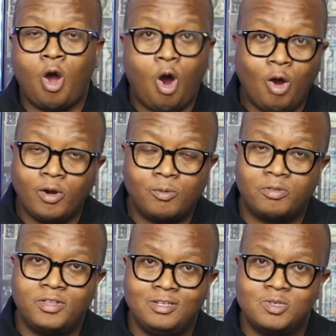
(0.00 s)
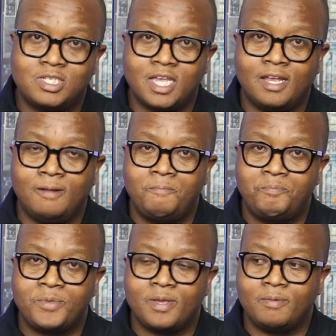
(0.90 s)
horrible thing to say.
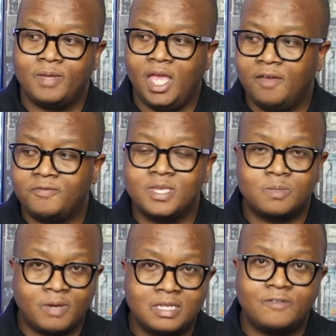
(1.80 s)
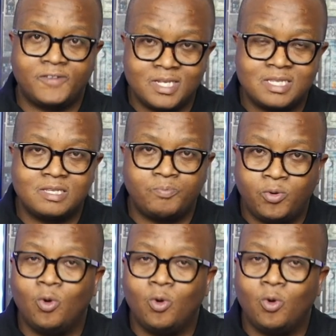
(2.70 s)
If this